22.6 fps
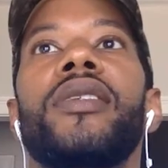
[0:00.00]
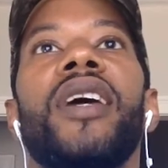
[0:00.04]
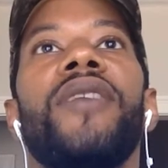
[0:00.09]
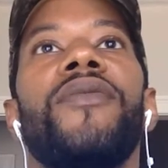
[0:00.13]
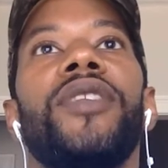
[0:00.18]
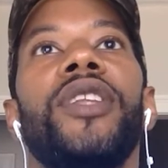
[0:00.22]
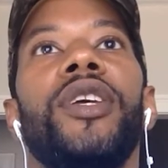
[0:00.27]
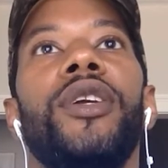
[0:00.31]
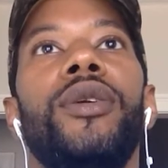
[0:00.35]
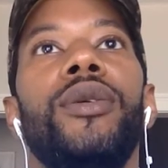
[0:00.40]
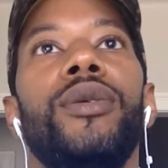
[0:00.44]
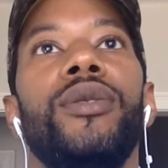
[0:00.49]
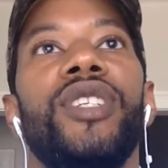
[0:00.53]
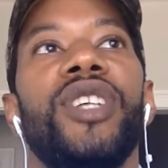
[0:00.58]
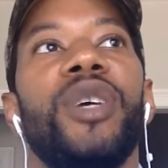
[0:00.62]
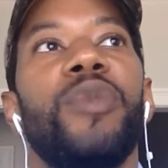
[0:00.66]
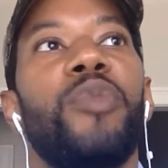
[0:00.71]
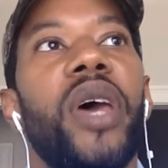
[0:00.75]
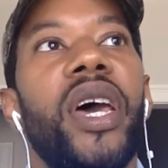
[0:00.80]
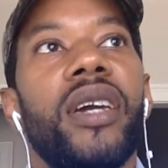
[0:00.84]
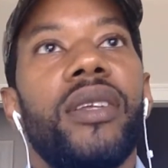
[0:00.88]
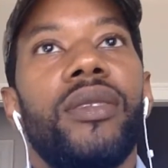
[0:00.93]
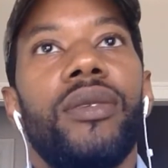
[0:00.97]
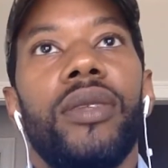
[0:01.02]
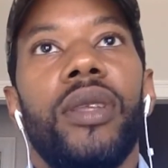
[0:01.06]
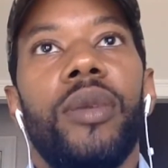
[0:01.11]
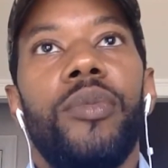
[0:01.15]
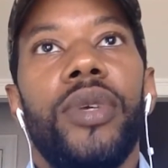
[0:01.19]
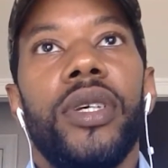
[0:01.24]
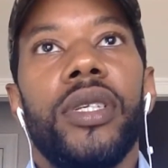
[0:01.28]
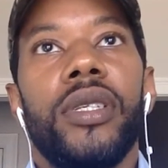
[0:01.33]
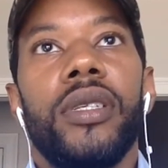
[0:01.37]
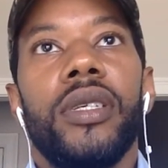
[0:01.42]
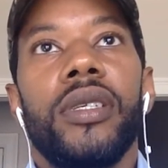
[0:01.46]
having a huge impact on the
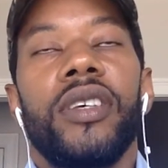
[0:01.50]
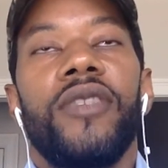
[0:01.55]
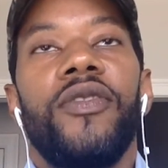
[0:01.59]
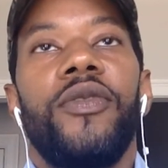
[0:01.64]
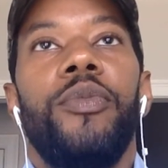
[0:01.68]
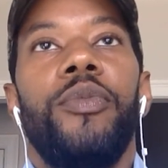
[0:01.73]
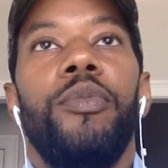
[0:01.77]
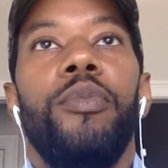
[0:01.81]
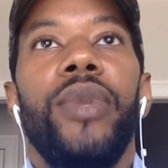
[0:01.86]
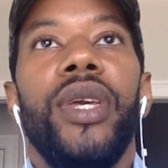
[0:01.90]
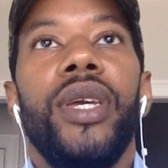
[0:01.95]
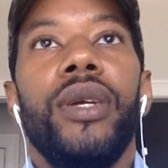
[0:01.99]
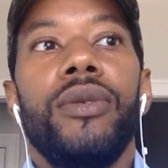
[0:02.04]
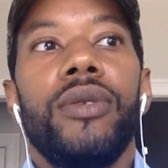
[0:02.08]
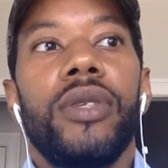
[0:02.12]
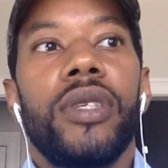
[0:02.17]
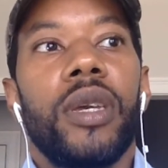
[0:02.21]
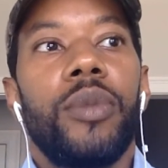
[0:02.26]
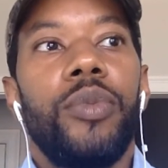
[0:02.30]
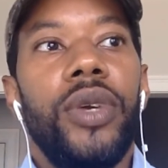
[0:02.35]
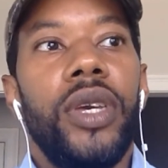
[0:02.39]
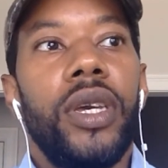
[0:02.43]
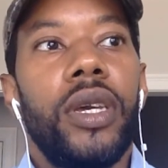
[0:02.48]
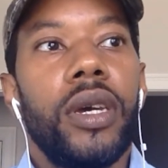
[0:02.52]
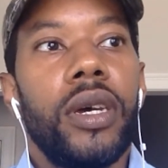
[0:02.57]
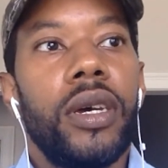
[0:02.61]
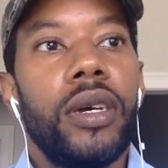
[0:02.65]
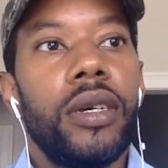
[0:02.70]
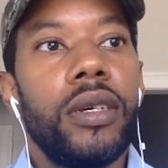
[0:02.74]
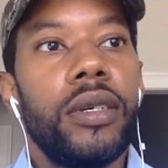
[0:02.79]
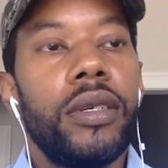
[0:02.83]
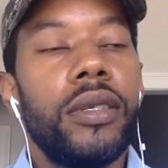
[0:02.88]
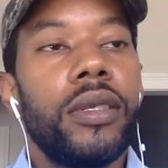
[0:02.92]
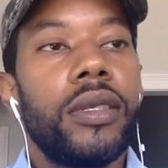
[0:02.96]
business of music
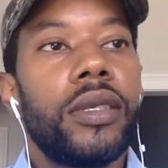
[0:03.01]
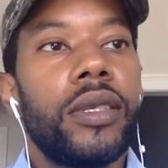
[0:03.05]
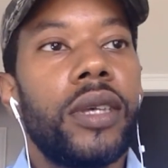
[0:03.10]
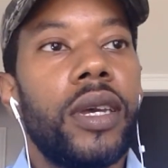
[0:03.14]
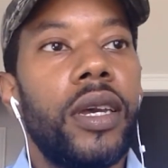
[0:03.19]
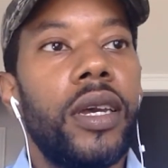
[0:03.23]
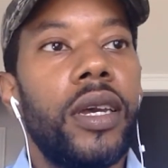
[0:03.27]
because